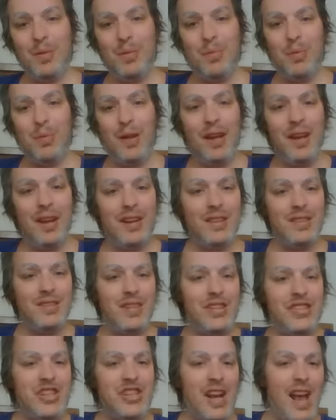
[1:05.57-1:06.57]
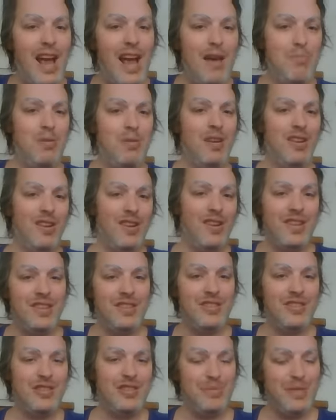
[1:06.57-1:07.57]
playing such a happy little
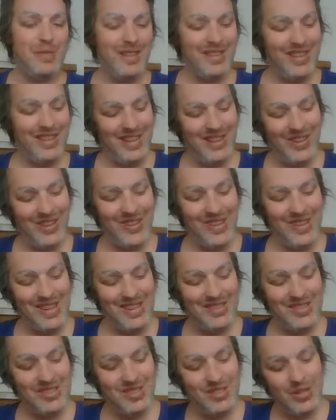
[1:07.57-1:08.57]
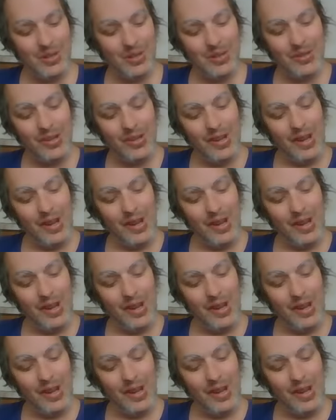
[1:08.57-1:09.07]
instrument, and so